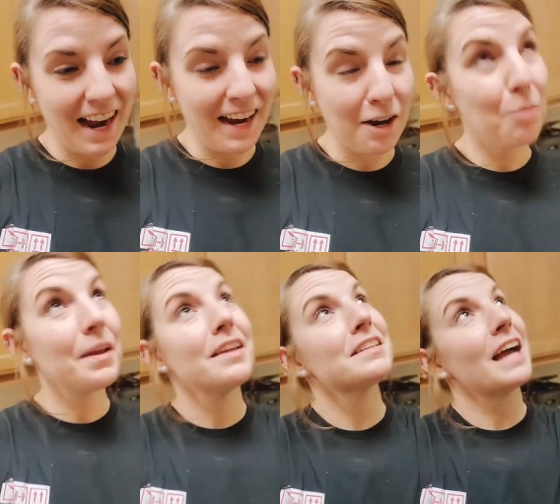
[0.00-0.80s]
I hope
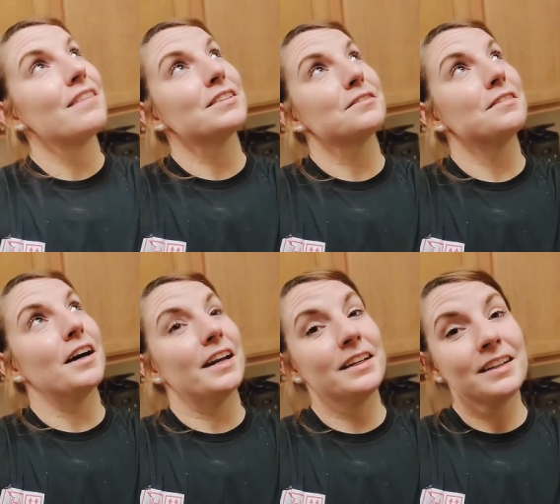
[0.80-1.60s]
he's having
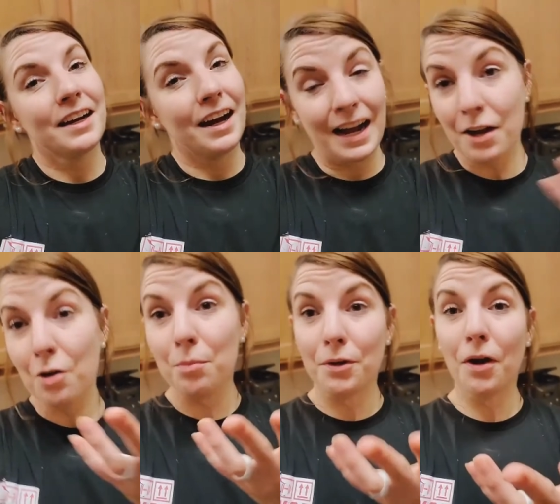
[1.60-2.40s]
fun. I
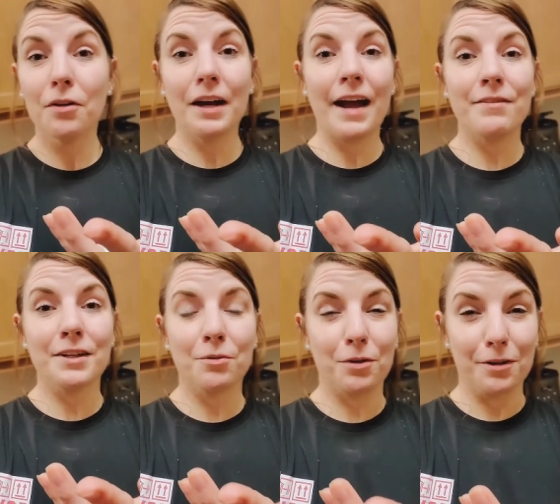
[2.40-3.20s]
hope y'all are having
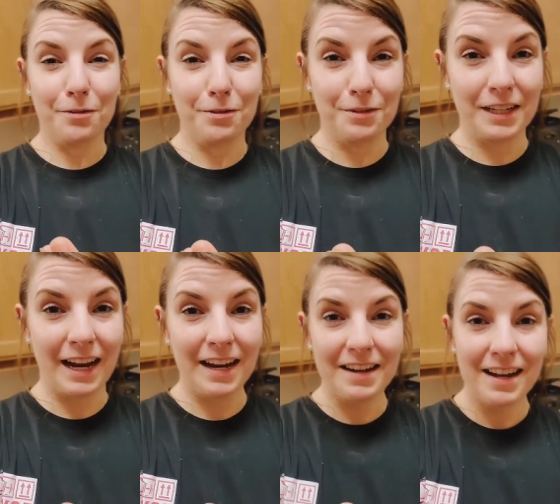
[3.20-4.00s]
a wonderful
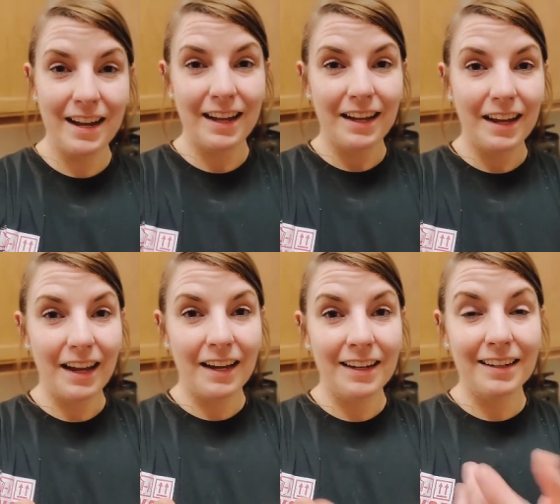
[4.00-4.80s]
day.
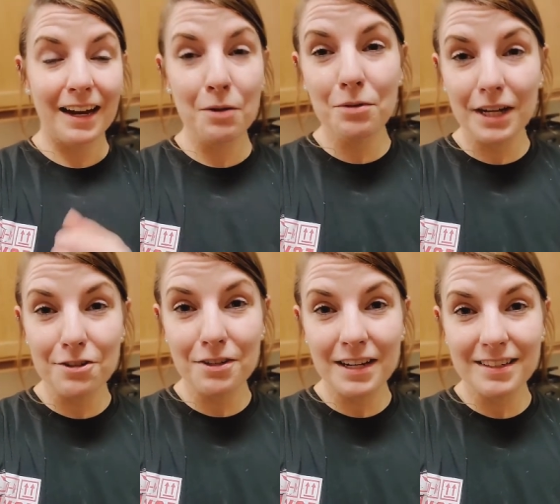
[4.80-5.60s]
And I will catch
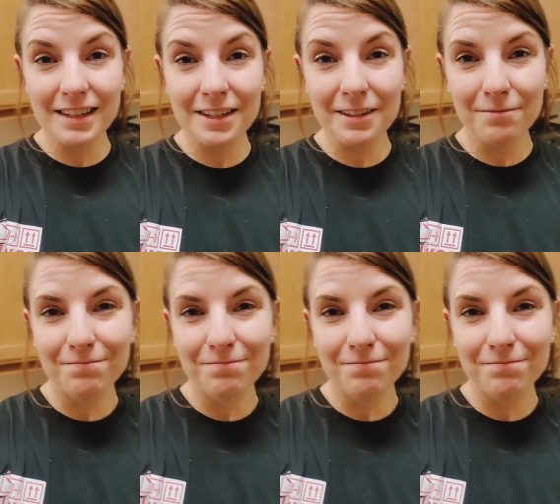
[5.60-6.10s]
you guys later.